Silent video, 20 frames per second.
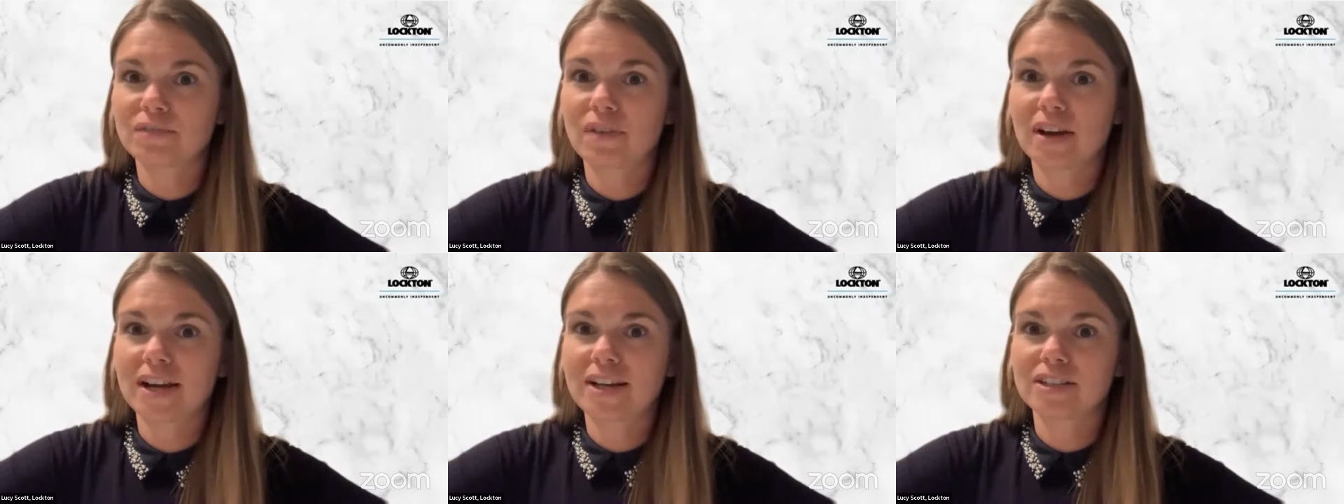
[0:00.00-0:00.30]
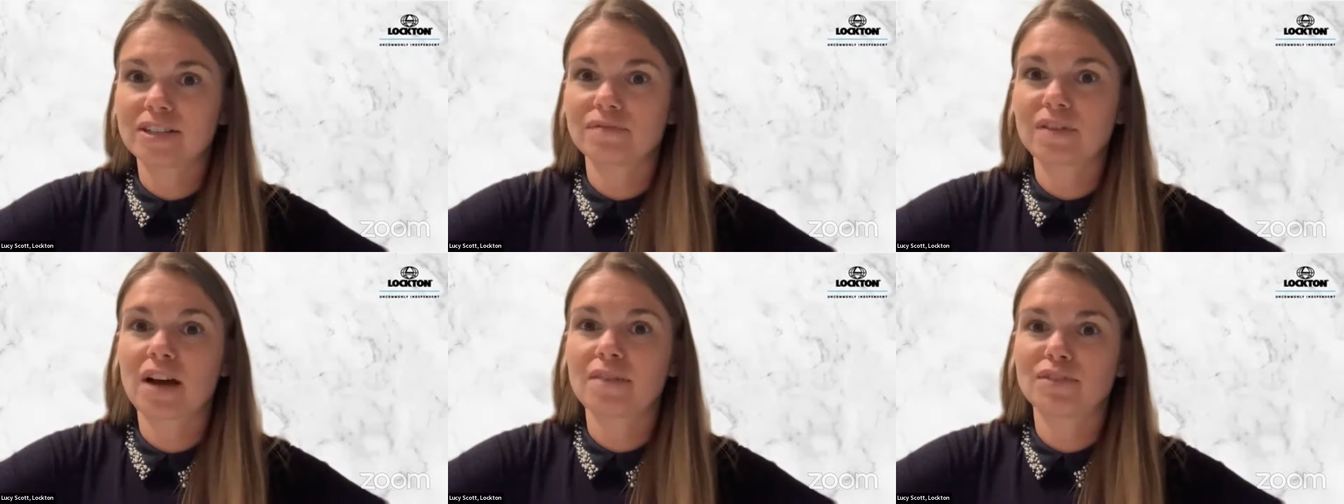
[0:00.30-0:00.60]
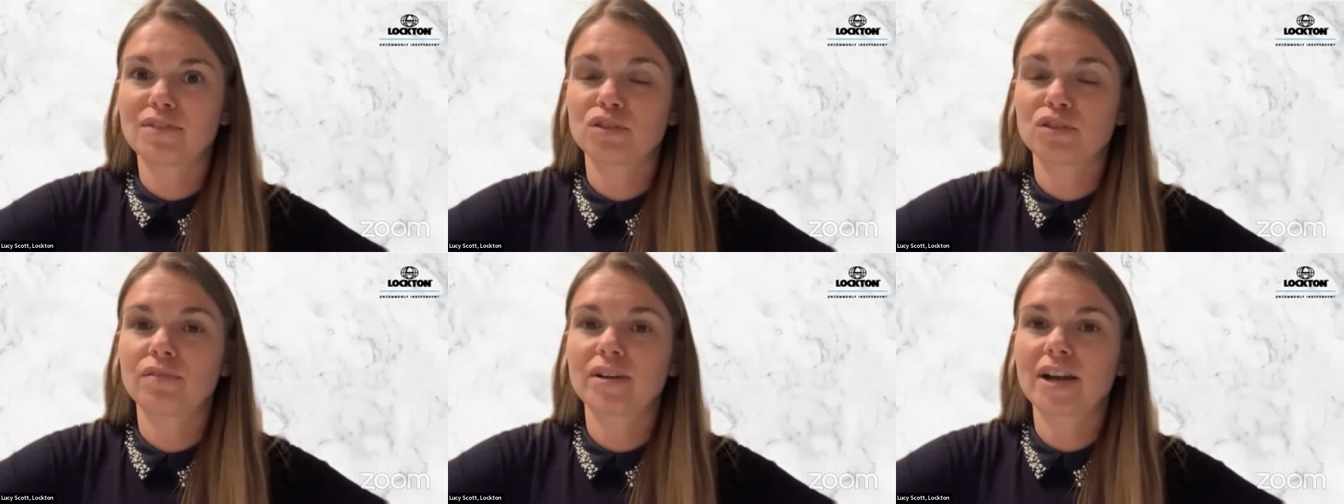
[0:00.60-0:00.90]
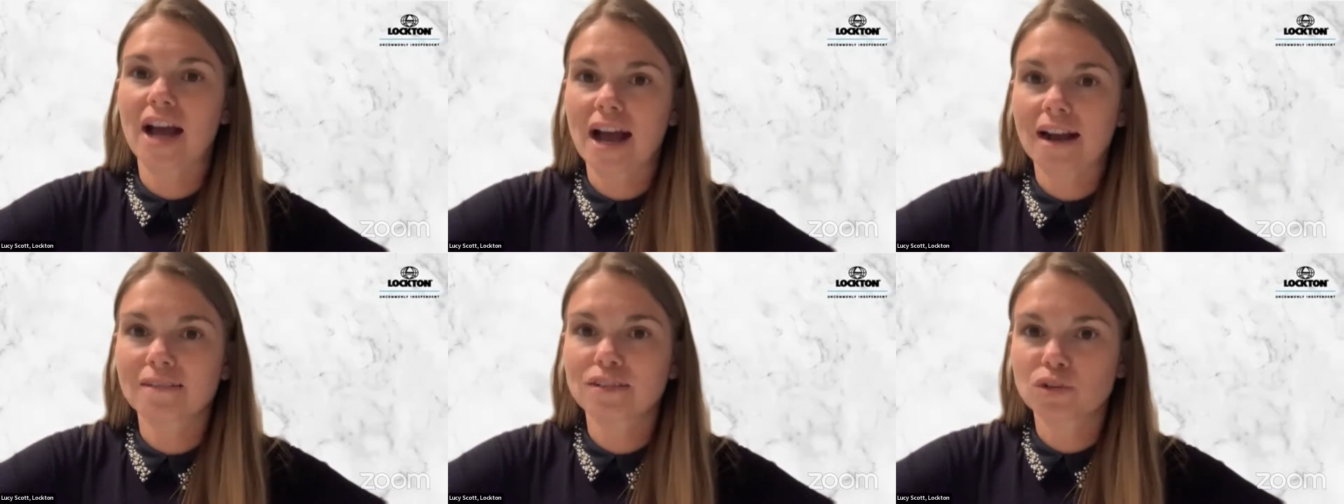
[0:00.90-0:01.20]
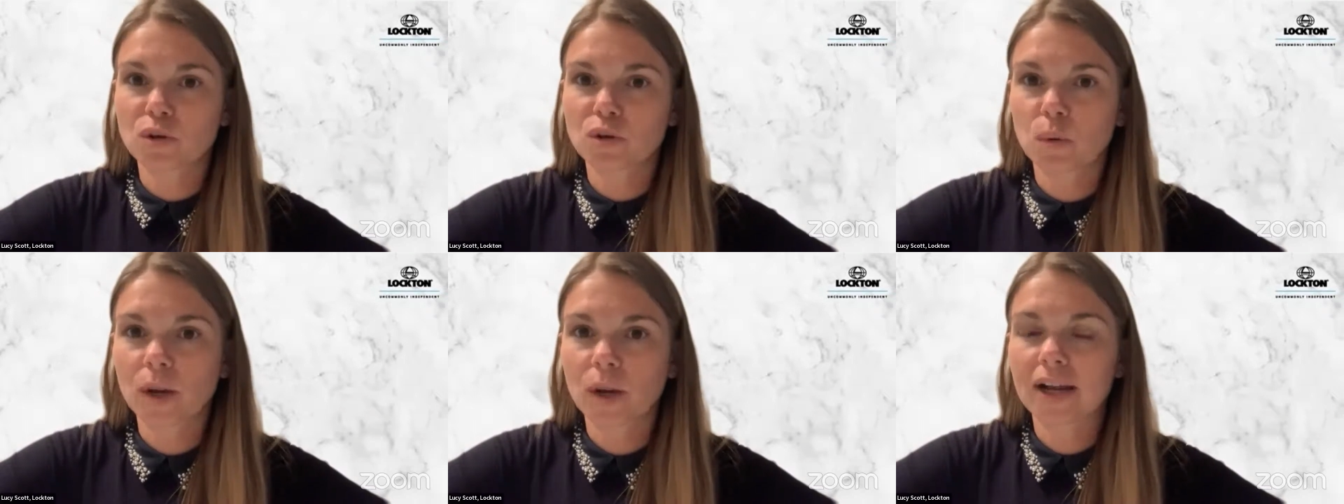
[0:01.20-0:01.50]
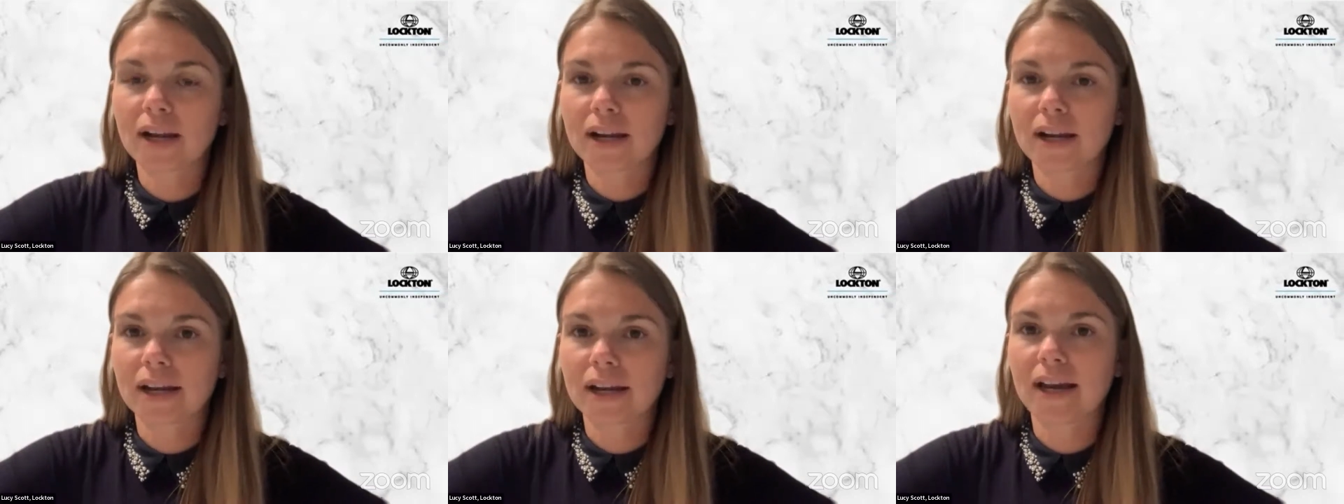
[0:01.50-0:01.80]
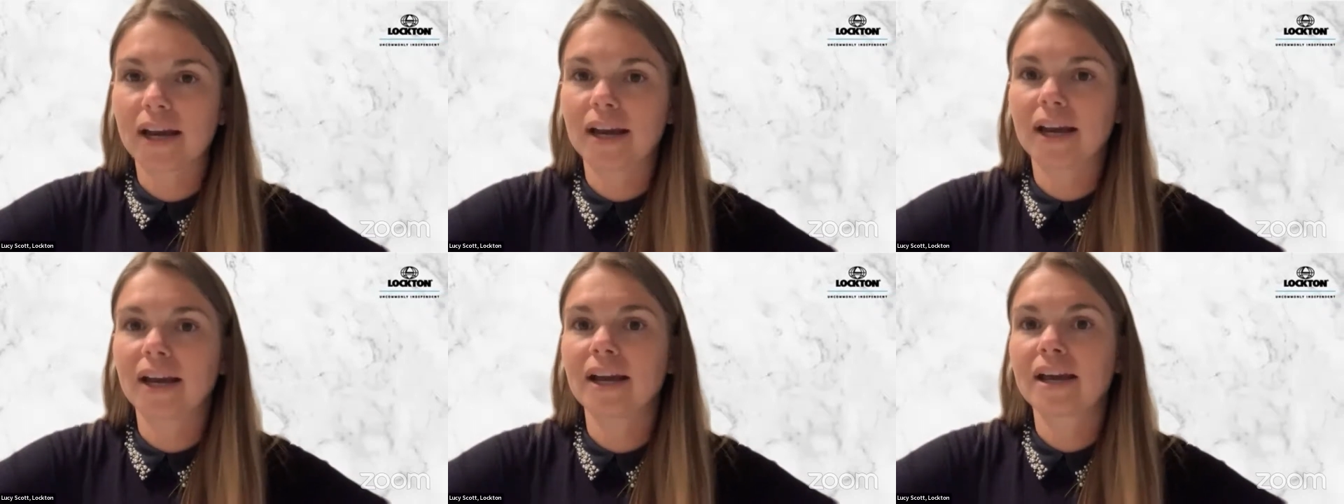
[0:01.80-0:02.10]
phase of having to react
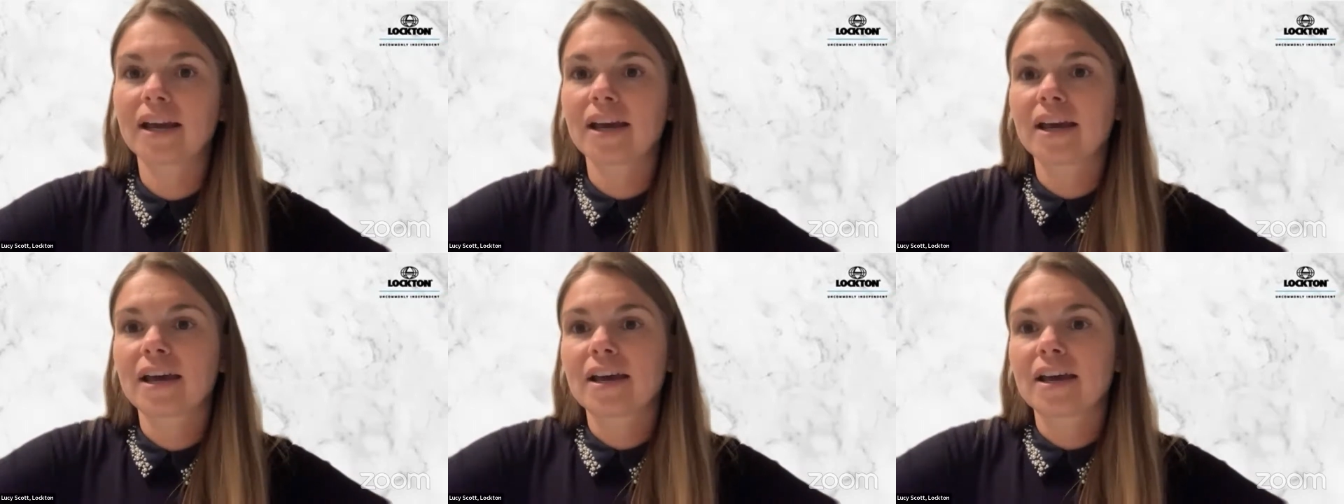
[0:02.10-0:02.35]
quickly.